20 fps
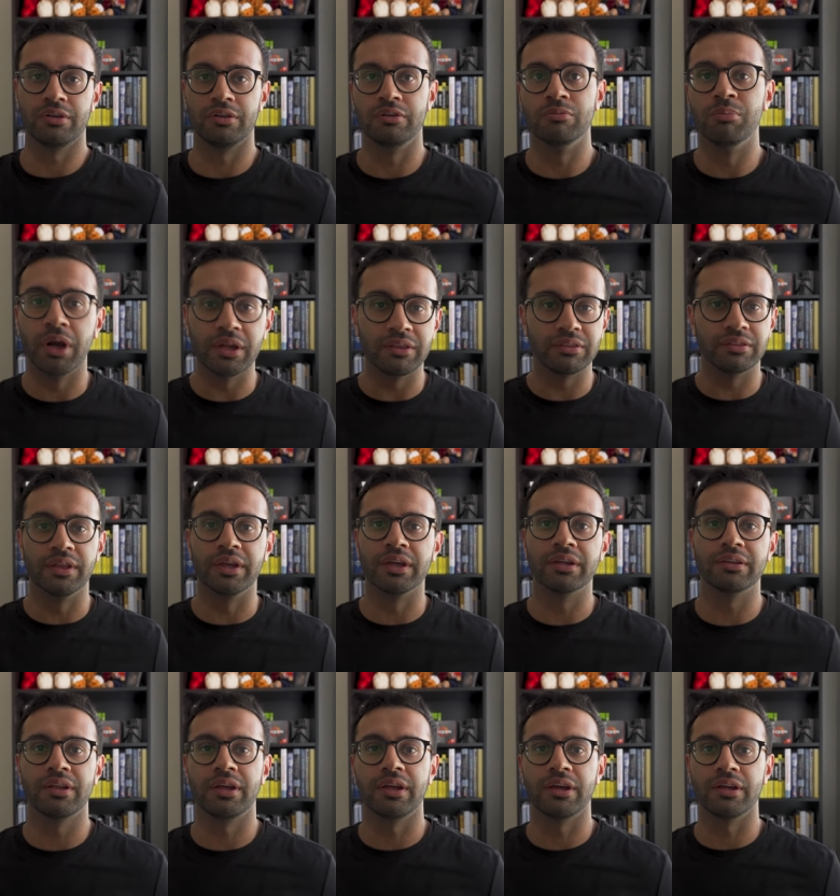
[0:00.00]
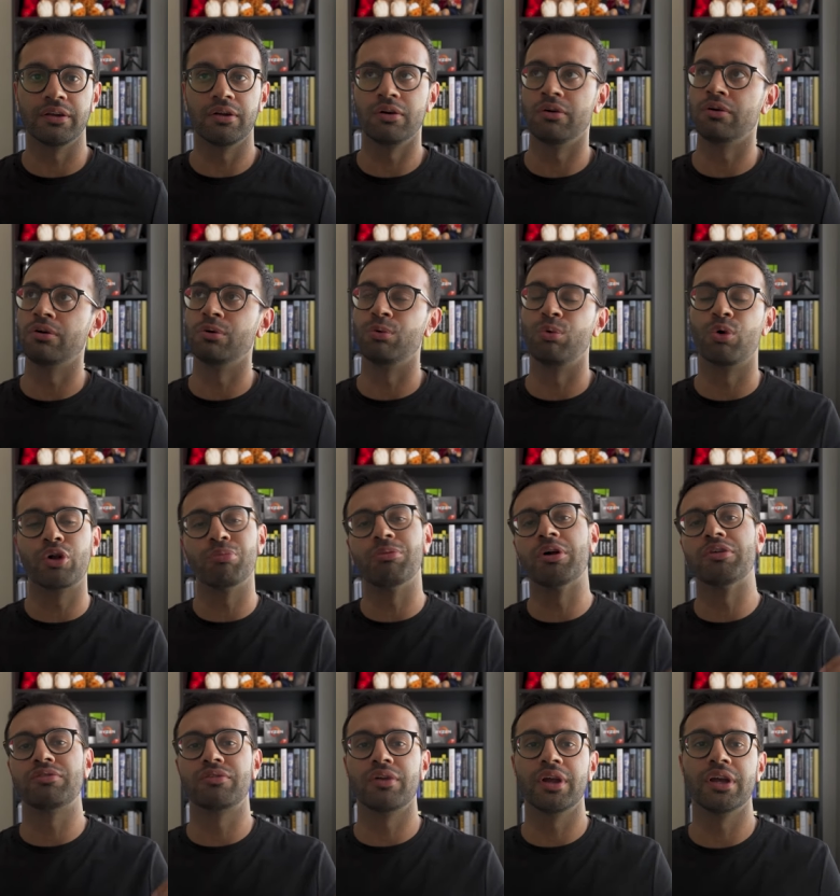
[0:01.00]
You might think that, oh, what are
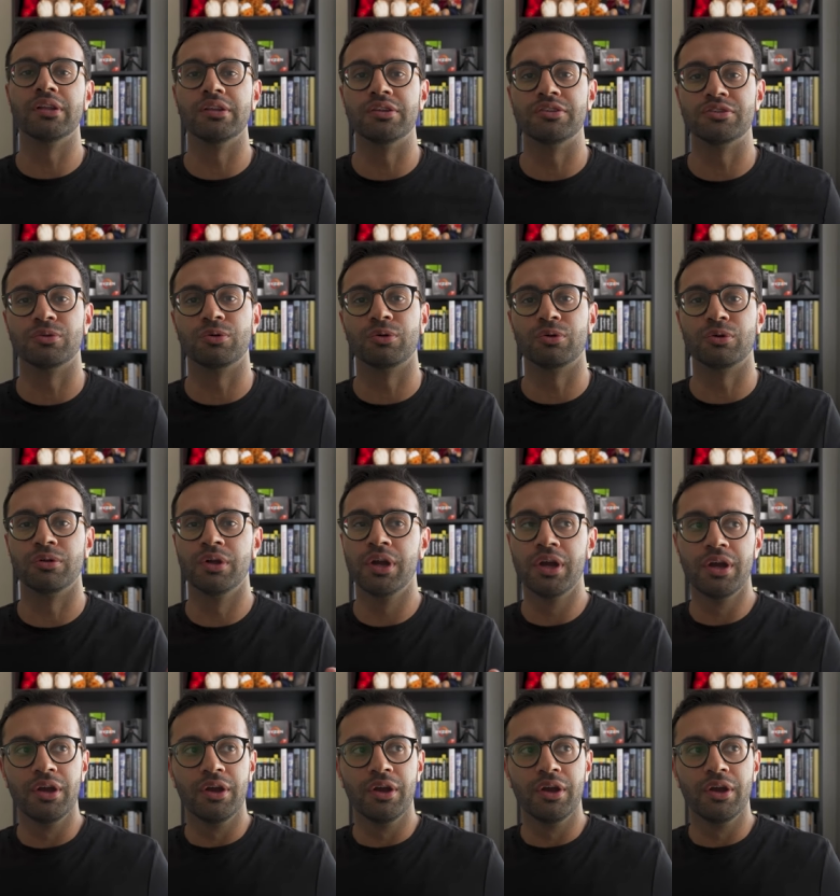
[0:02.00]
my friends or